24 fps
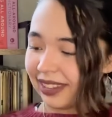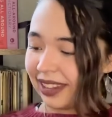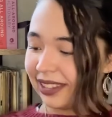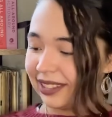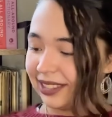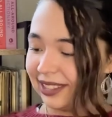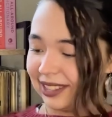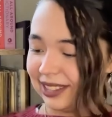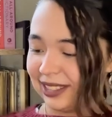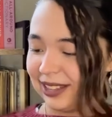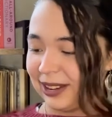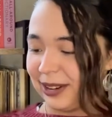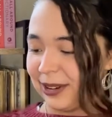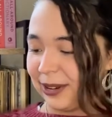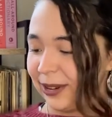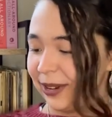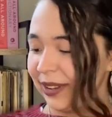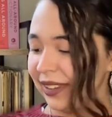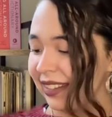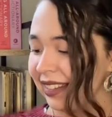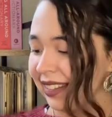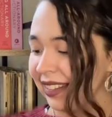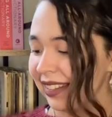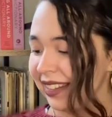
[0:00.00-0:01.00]
So
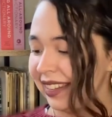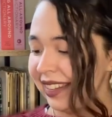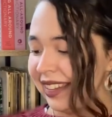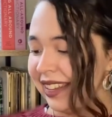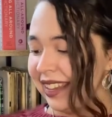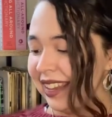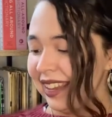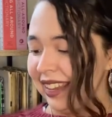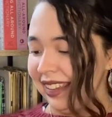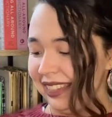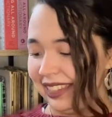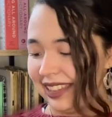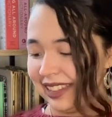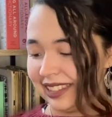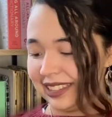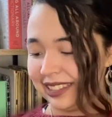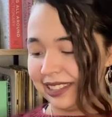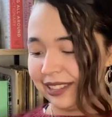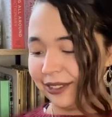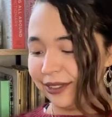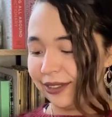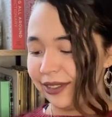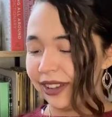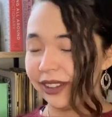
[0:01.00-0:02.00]
that's
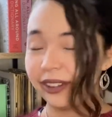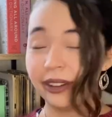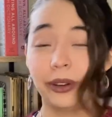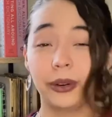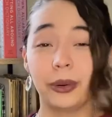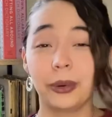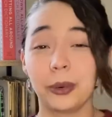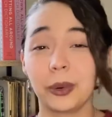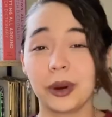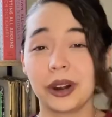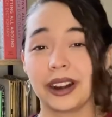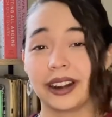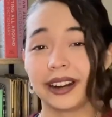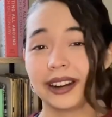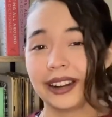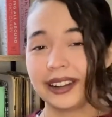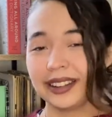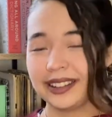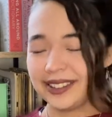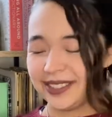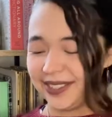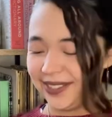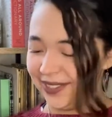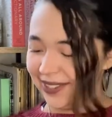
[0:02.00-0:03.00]
the fun quirk
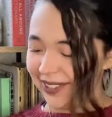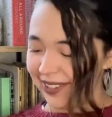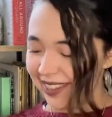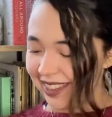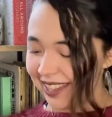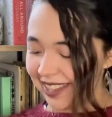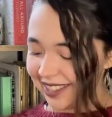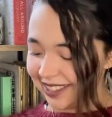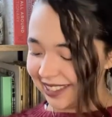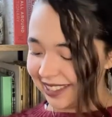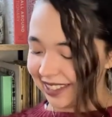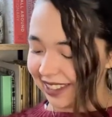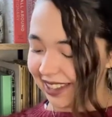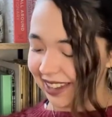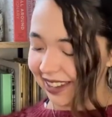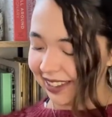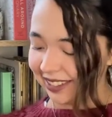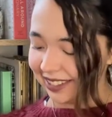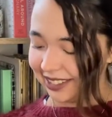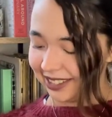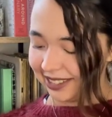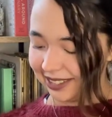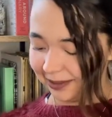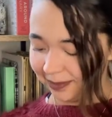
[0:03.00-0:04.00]
for these
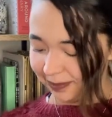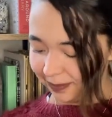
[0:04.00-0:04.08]
socks.